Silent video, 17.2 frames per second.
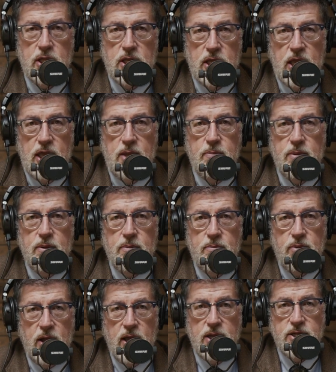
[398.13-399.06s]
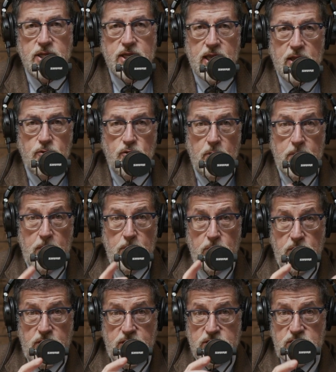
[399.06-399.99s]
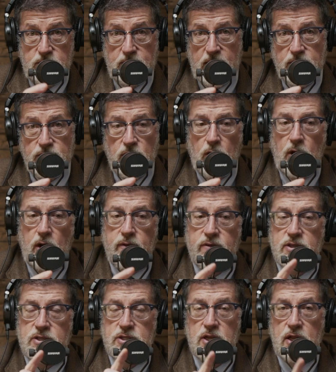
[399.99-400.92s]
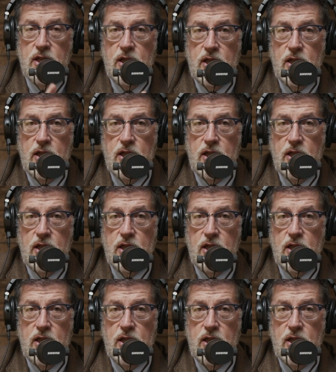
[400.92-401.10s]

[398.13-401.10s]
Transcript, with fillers: Keep planting. And remember this about the harvest.